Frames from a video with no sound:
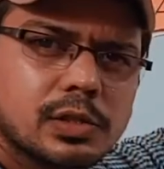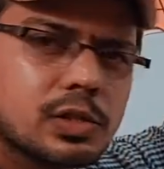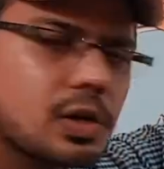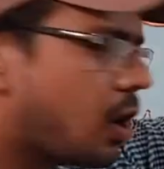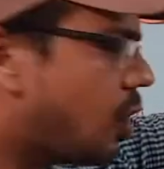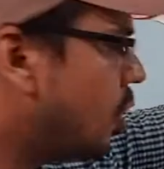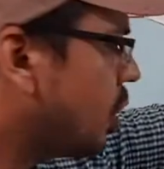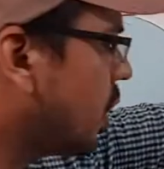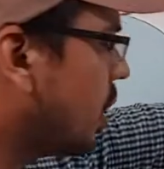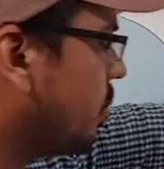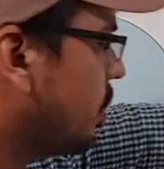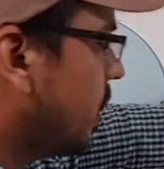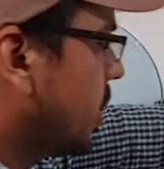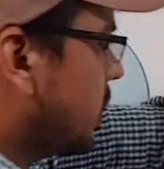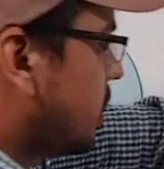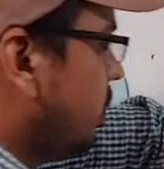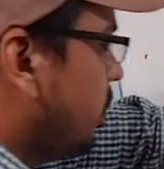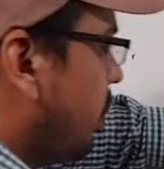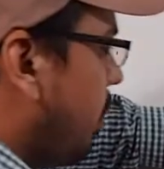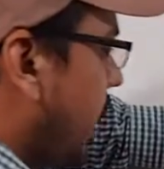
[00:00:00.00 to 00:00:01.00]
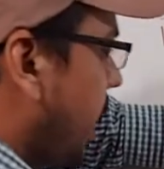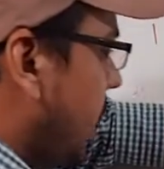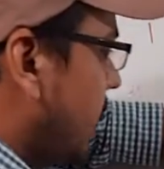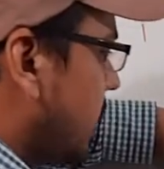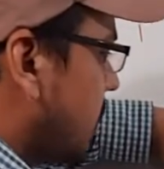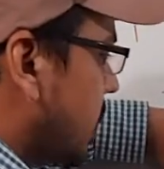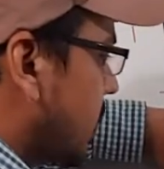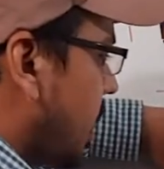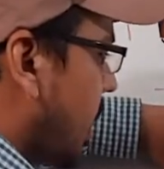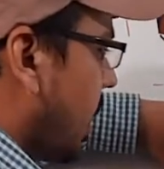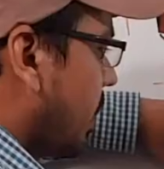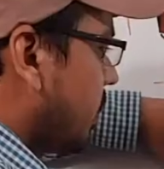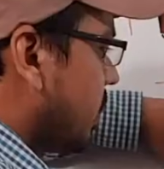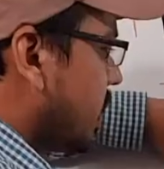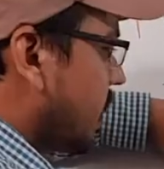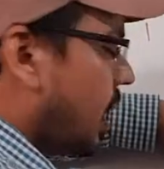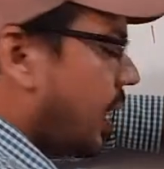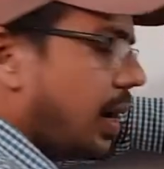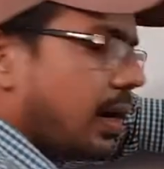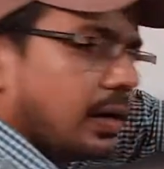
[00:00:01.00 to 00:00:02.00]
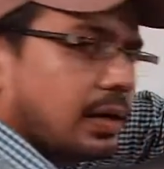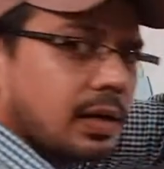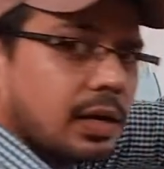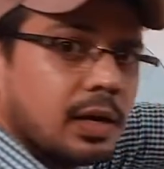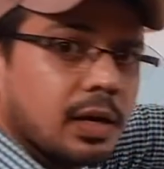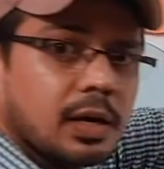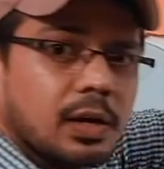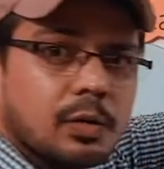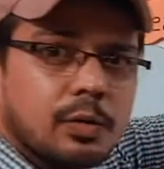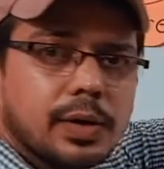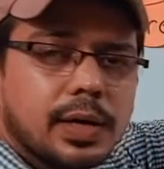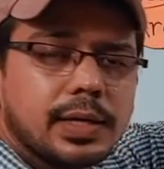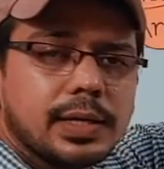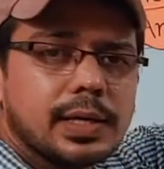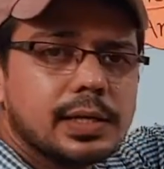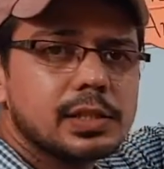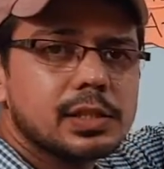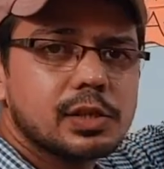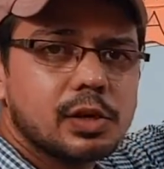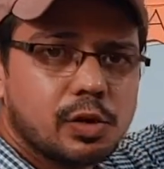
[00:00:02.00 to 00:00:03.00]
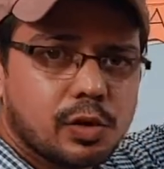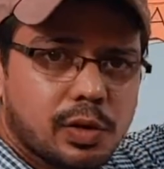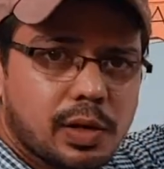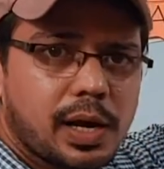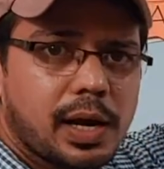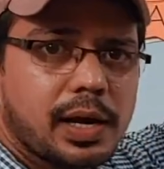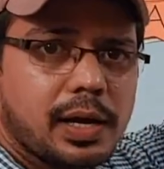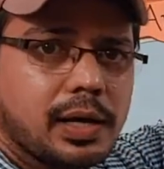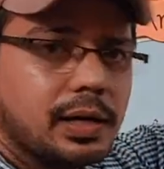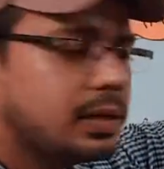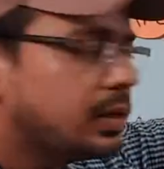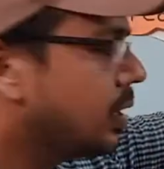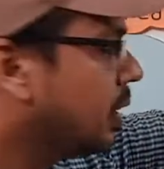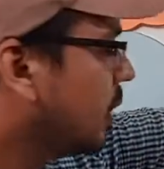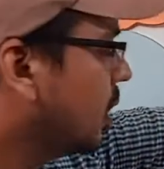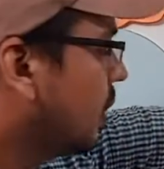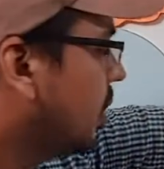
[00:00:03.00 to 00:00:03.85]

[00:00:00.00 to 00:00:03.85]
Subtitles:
so how come it's base times height? Well, yes, you're right,